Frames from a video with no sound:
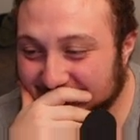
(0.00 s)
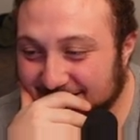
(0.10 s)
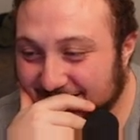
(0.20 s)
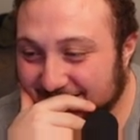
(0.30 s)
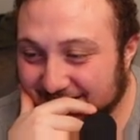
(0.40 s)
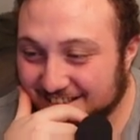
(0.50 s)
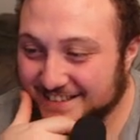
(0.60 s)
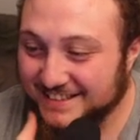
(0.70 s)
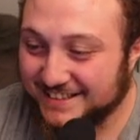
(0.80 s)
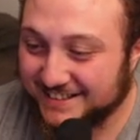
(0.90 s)

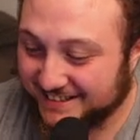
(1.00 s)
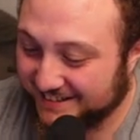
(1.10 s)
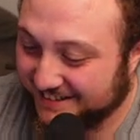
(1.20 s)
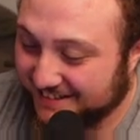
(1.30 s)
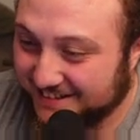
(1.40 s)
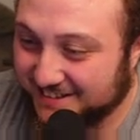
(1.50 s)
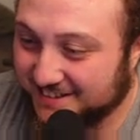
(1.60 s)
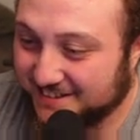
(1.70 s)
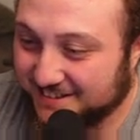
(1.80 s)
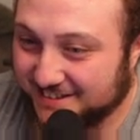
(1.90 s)

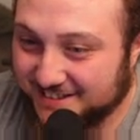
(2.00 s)
Nobody speaks.